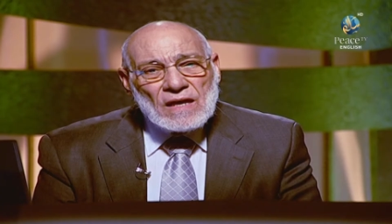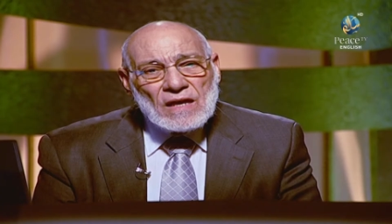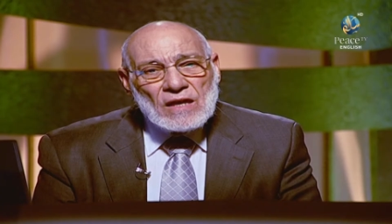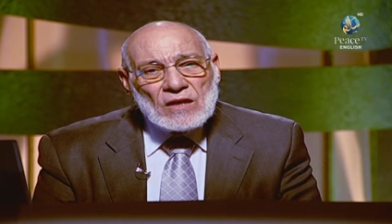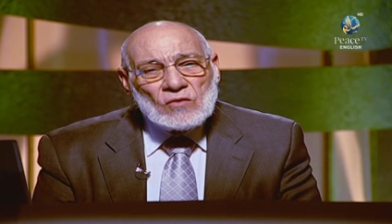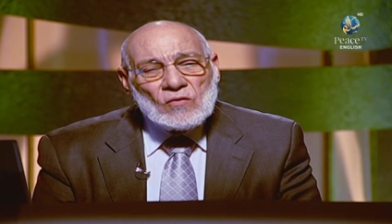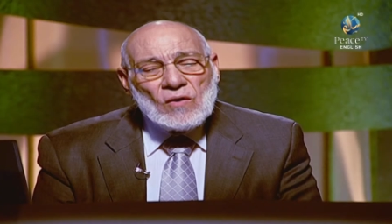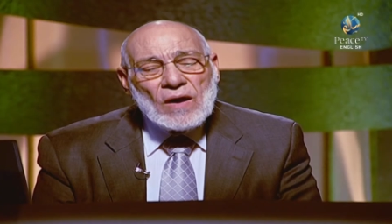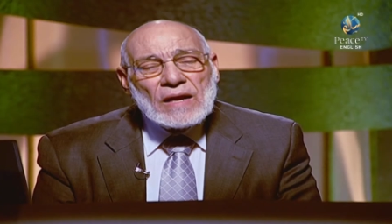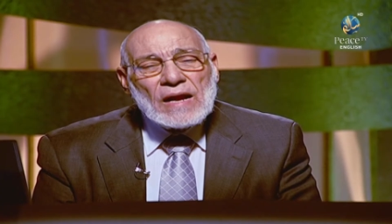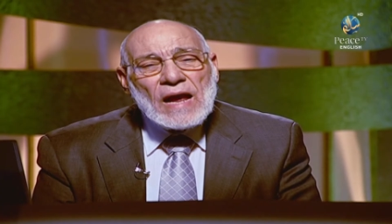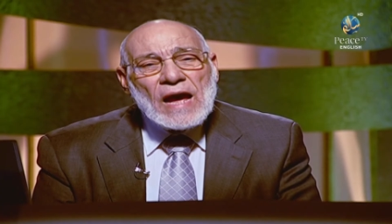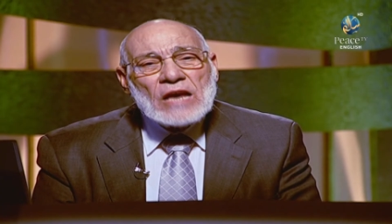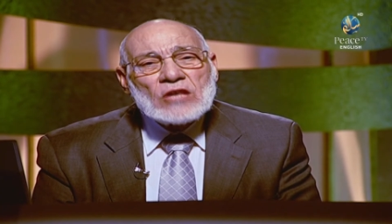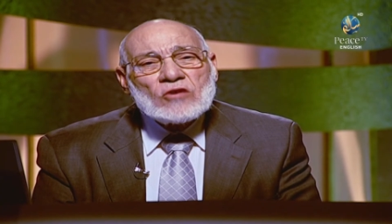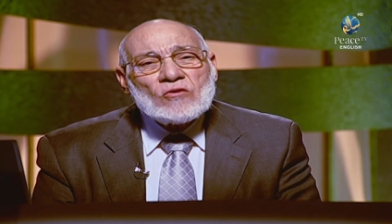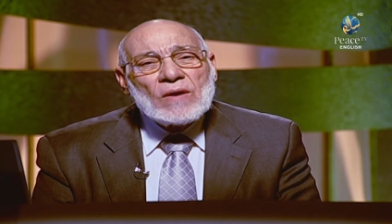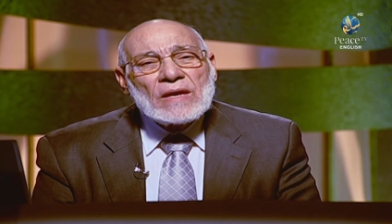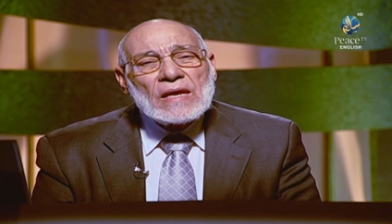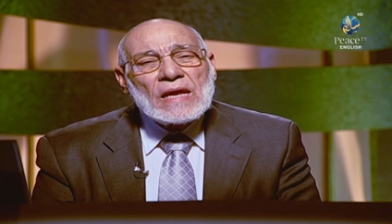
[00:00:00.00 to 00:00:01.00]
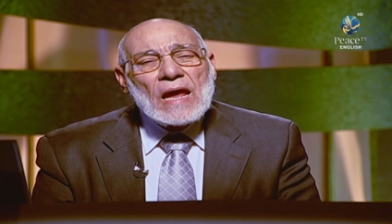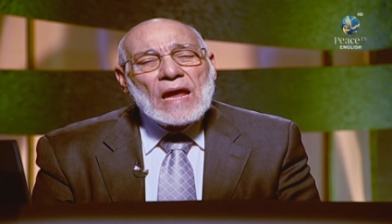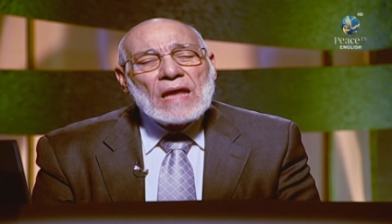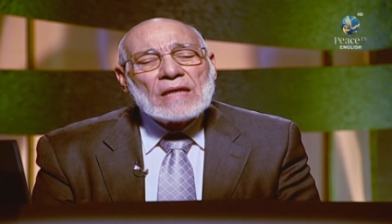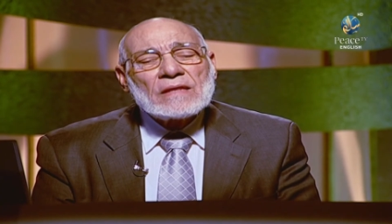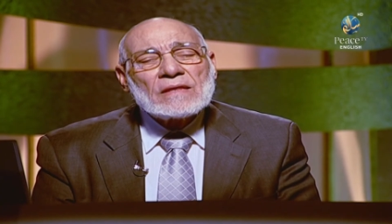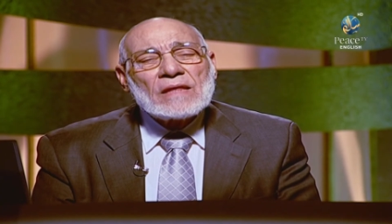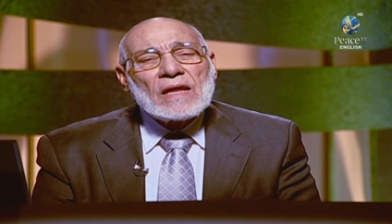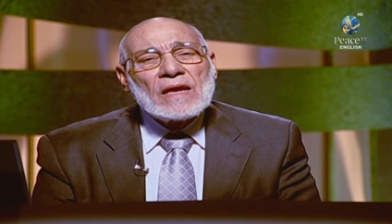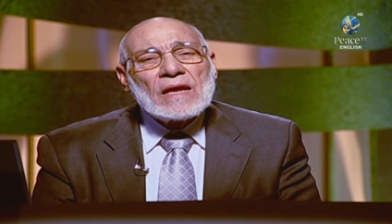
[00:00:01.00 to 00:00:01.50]
you are actually
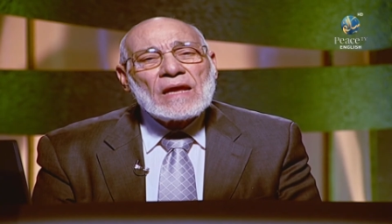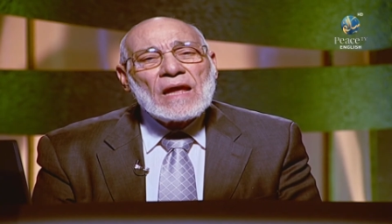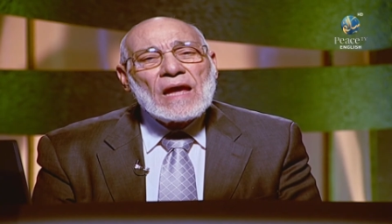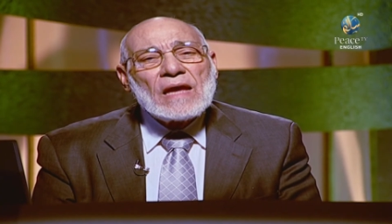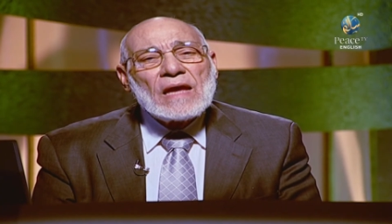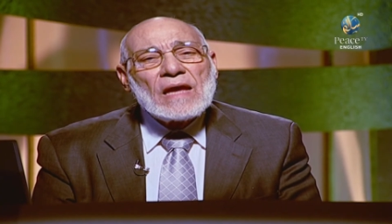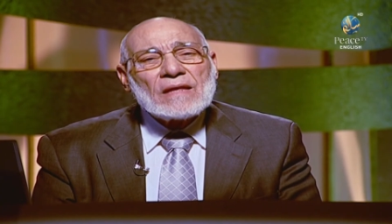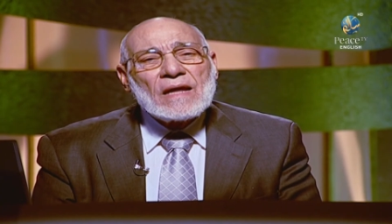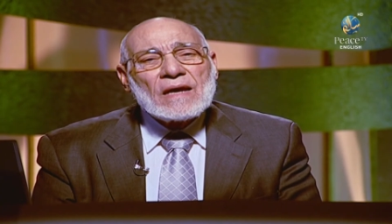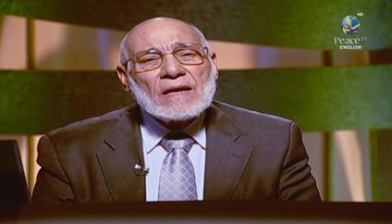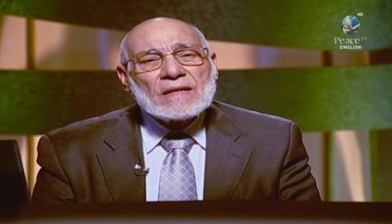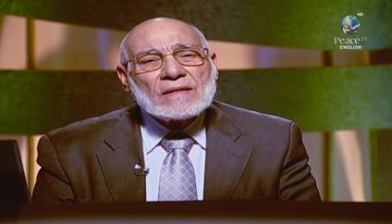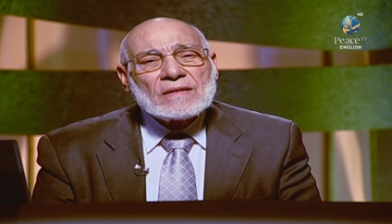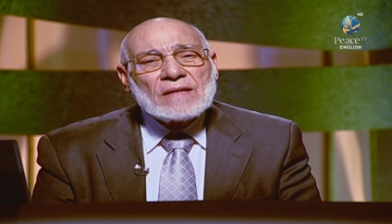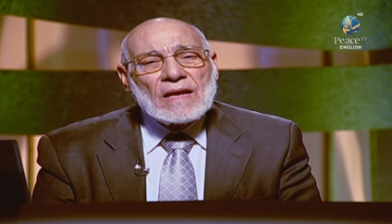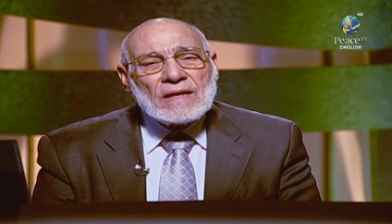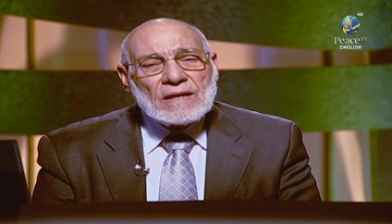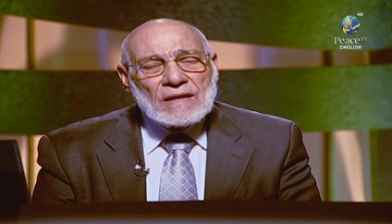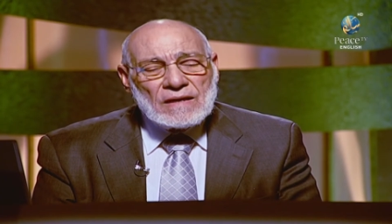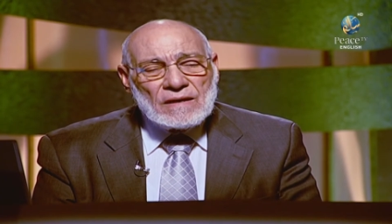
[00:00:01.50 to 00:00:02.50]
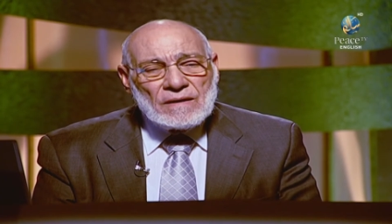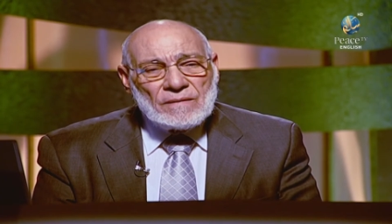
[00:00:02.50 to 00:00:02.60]
entering a dark tunnel.